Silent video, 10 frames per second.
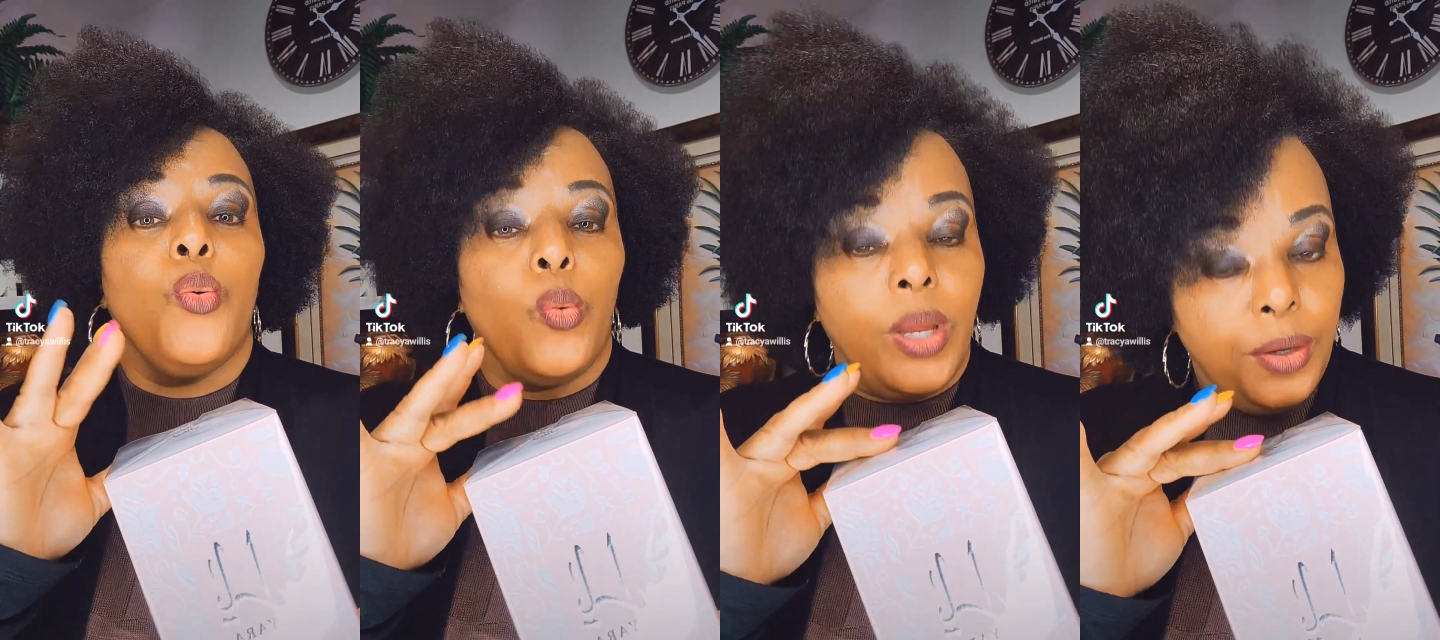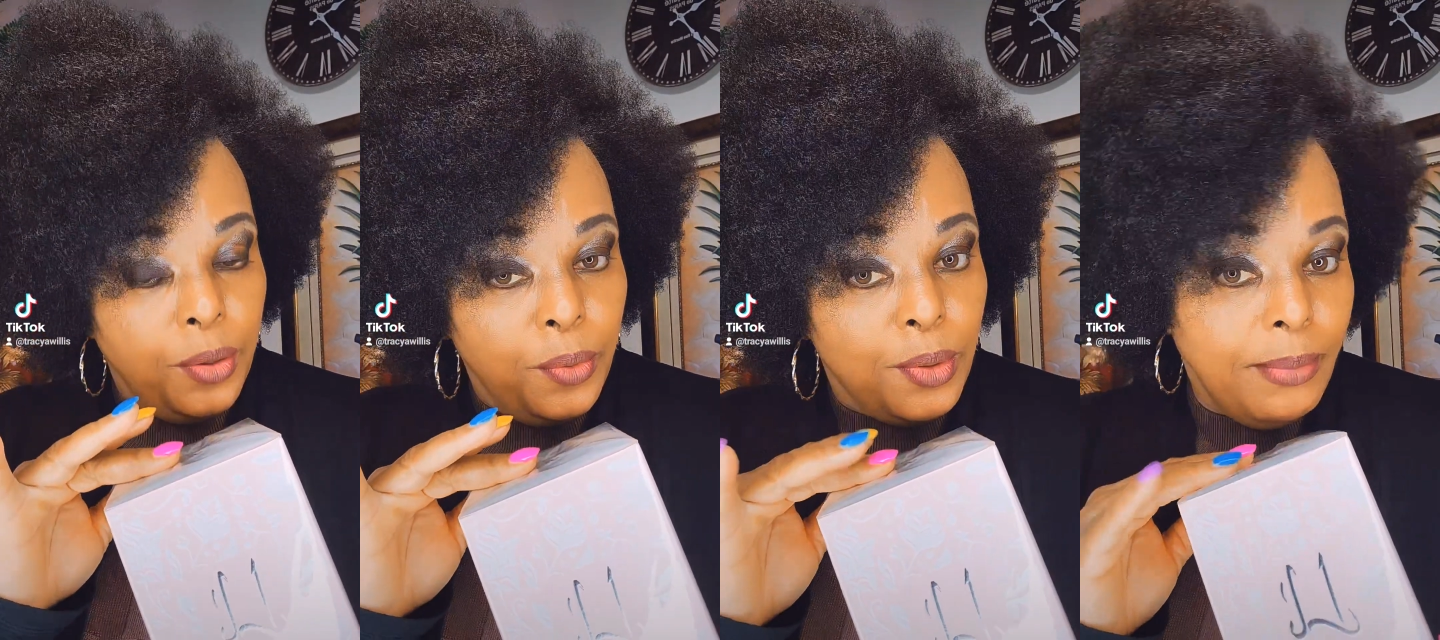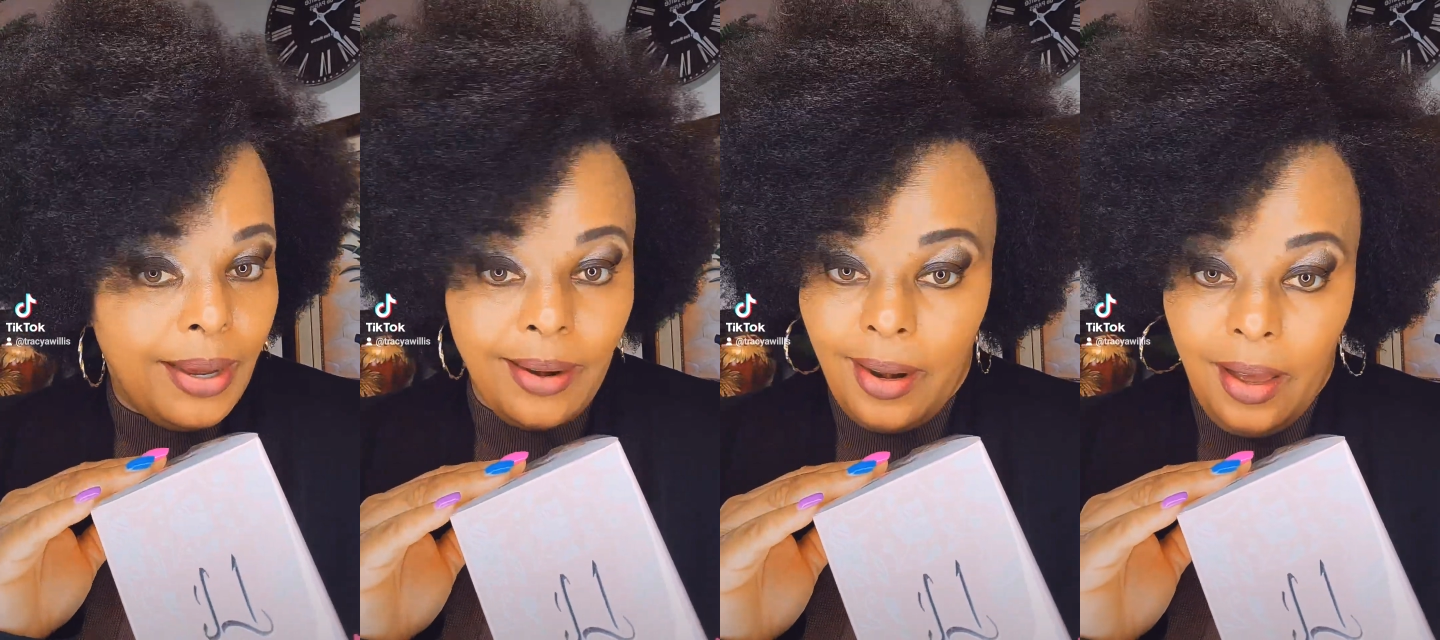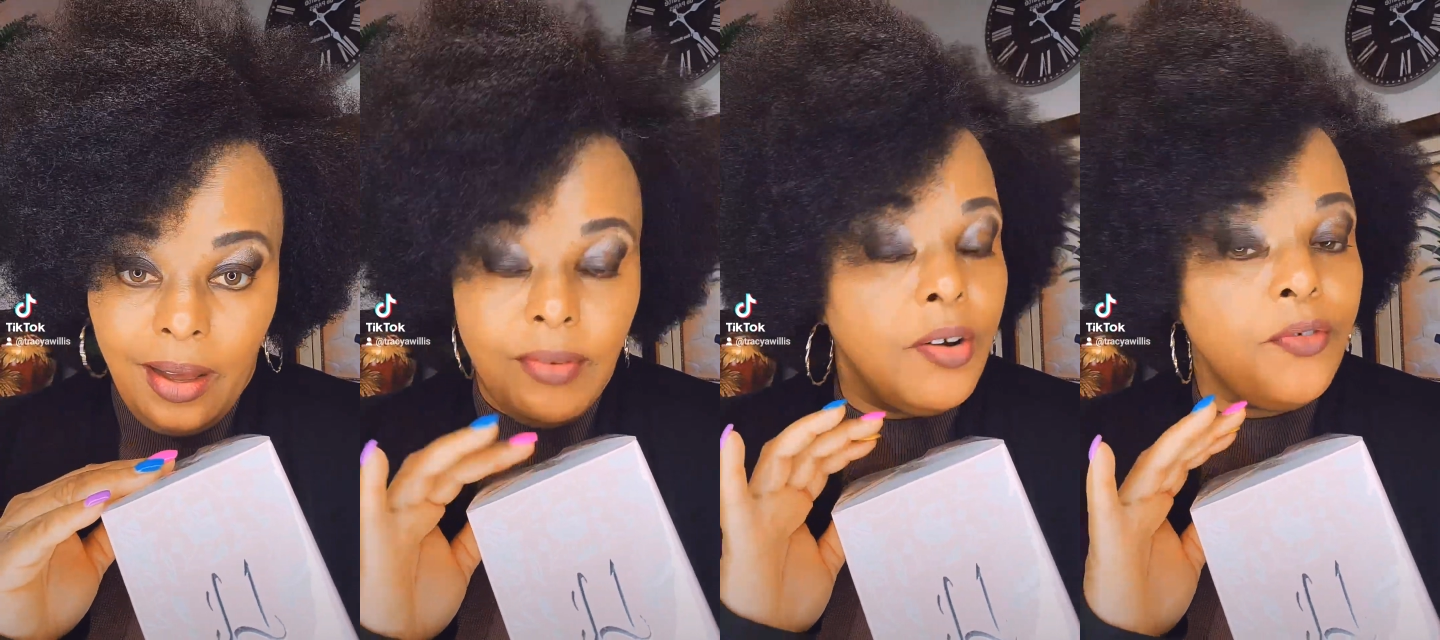renewed my
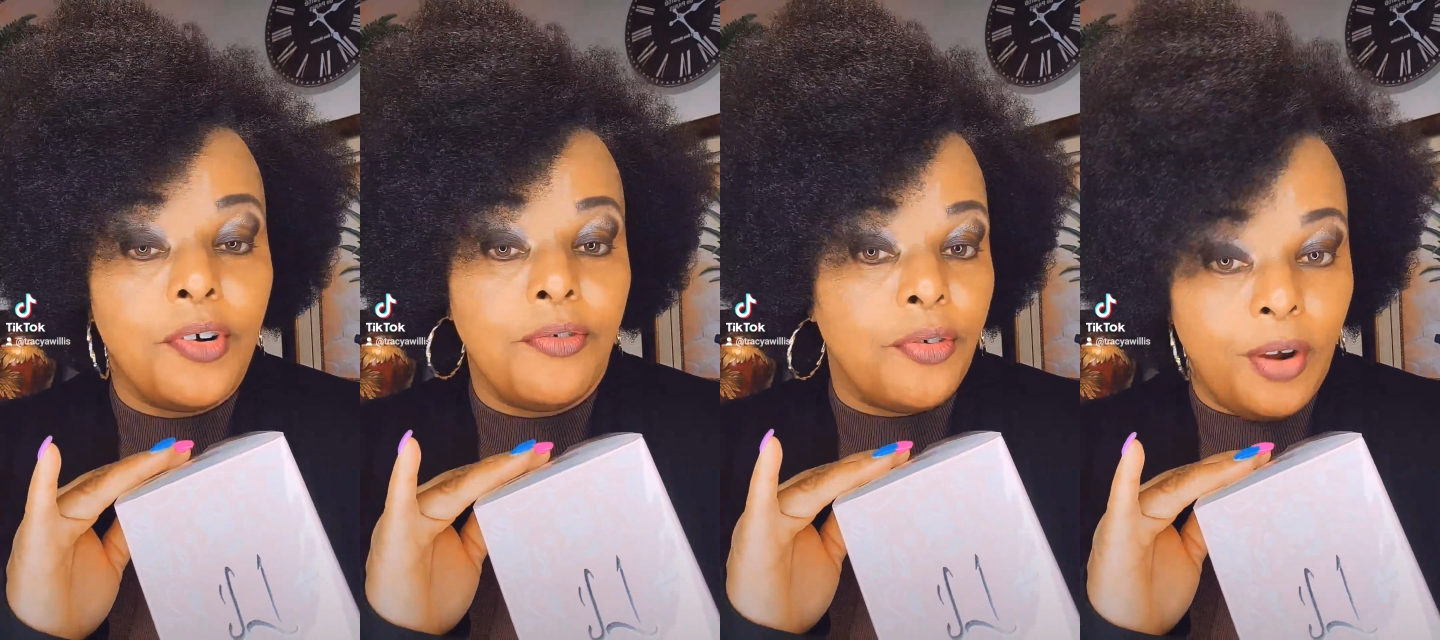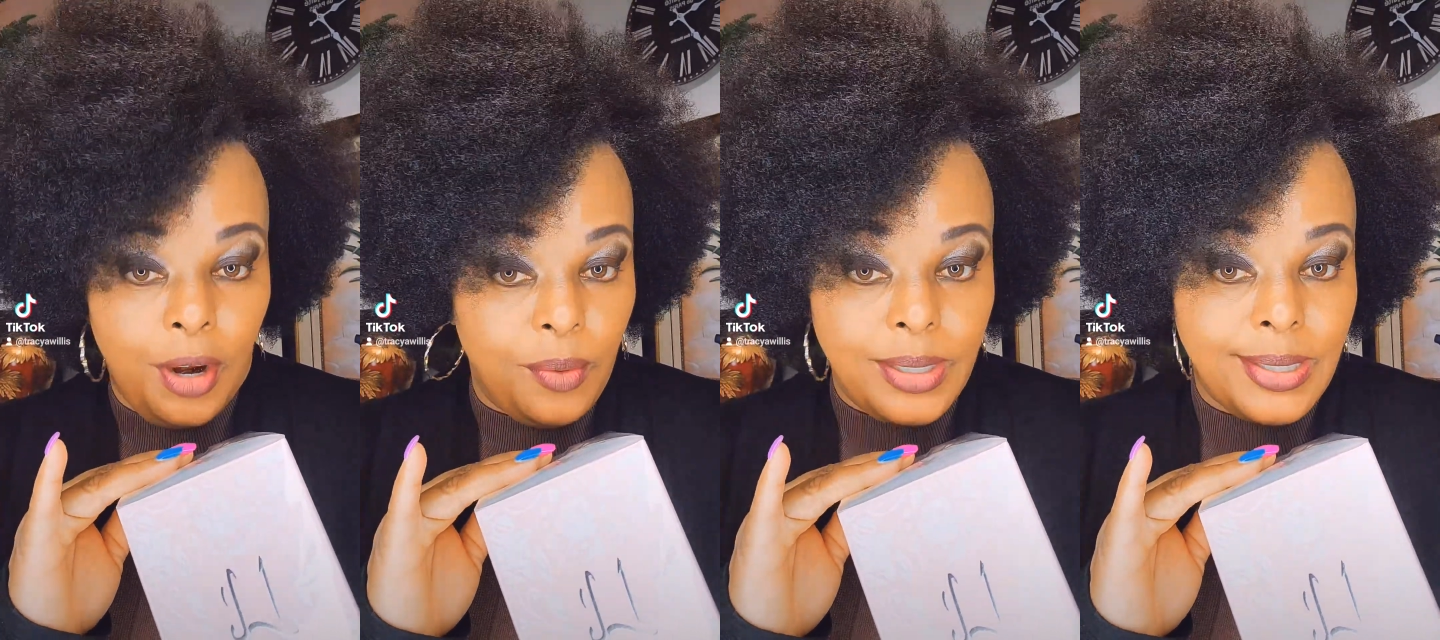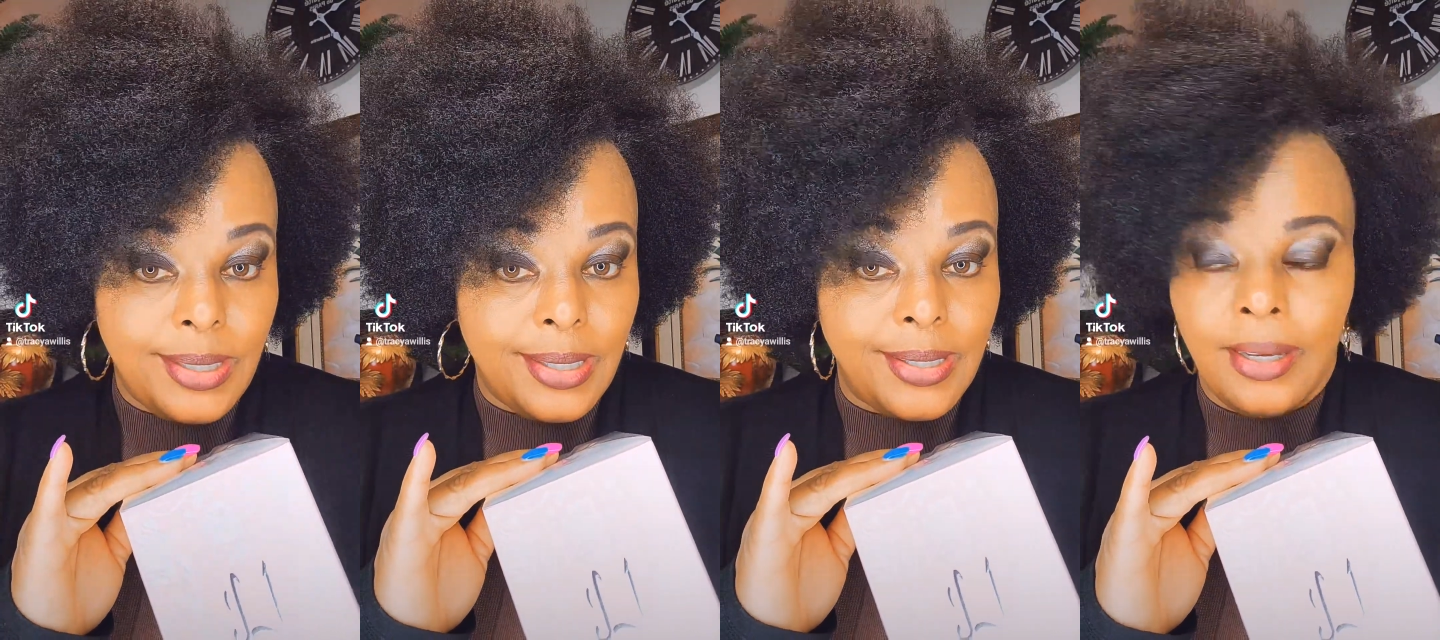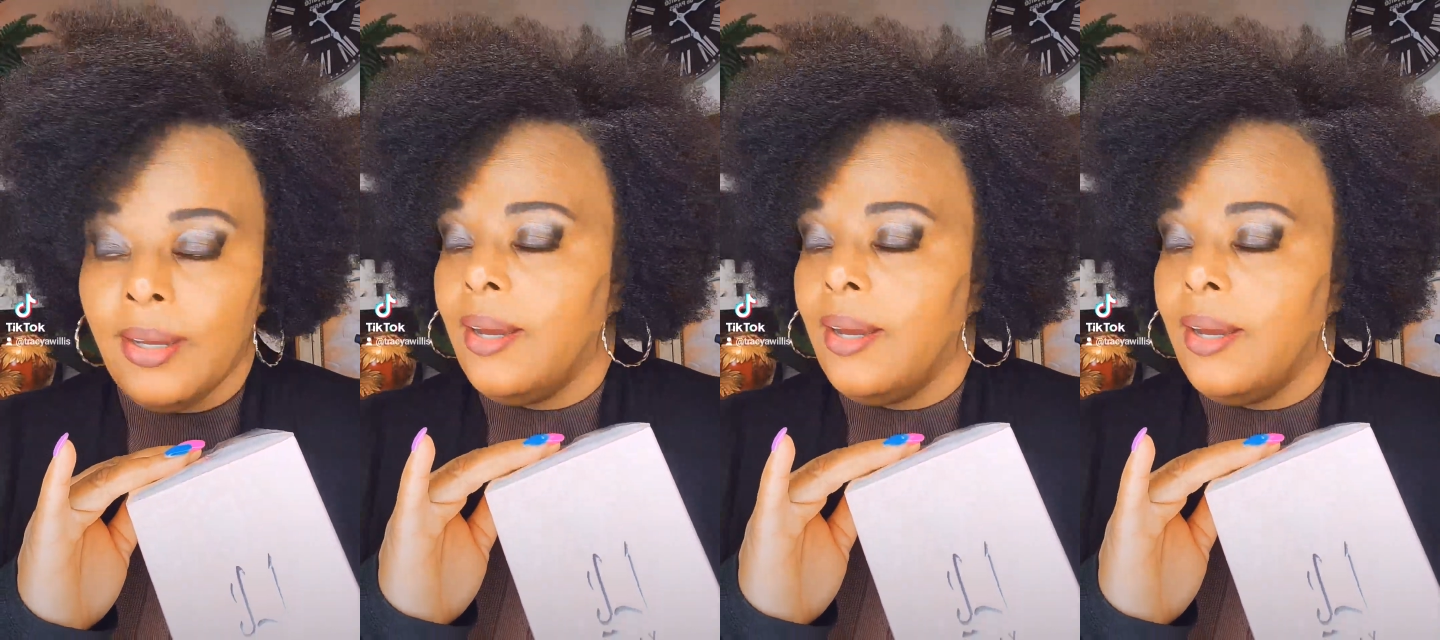love for fragrances.